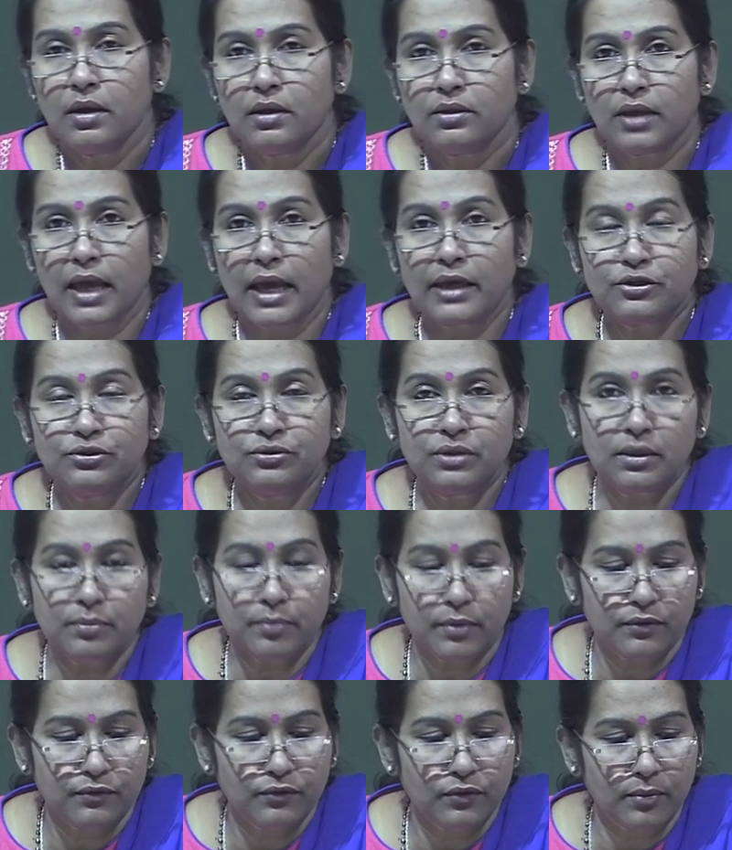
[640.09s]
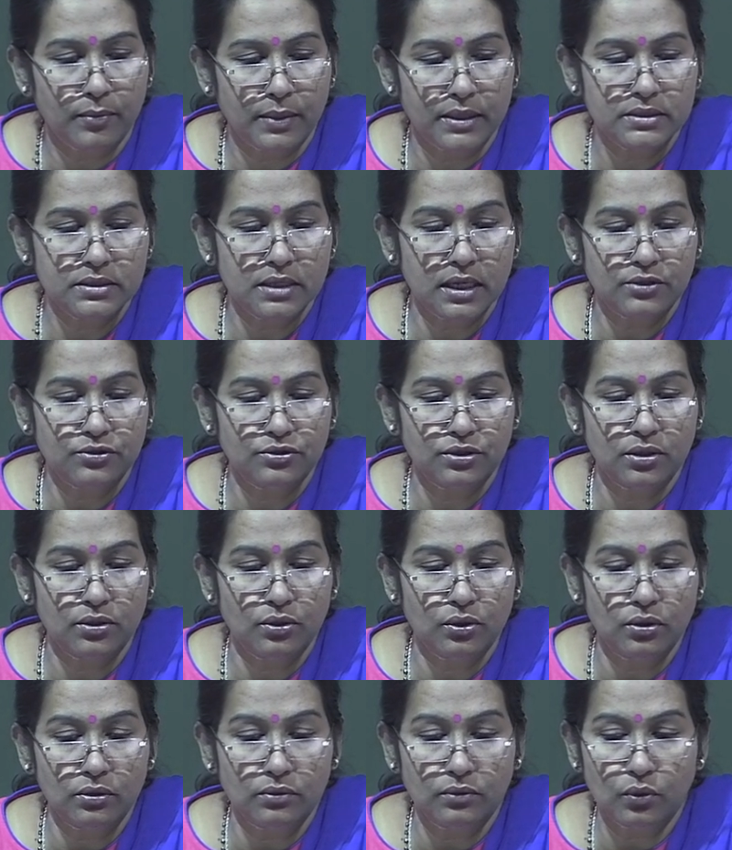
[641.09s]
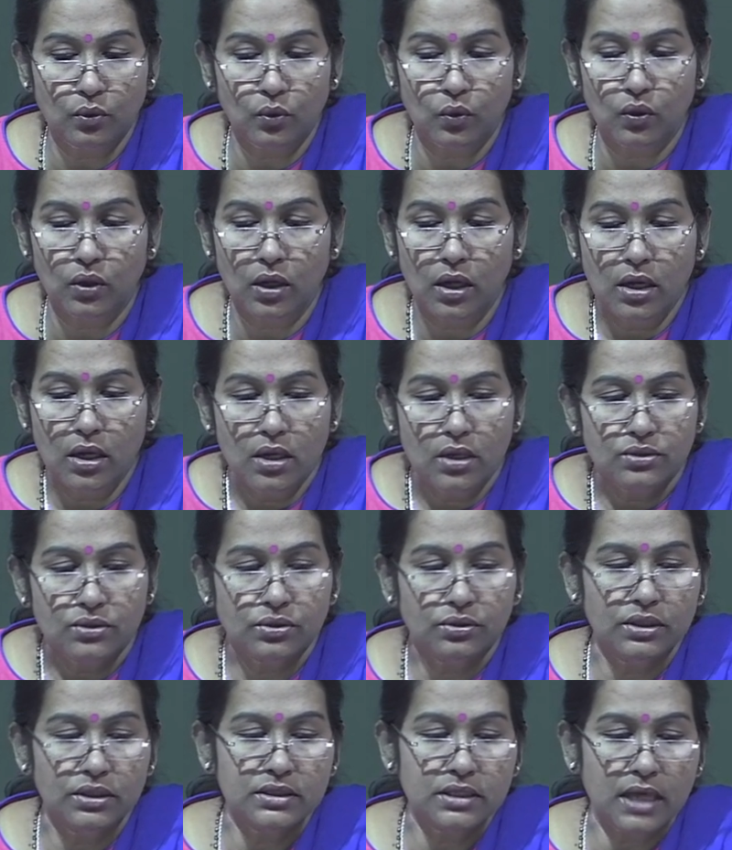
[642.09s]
the actual performance, the actual goal. So this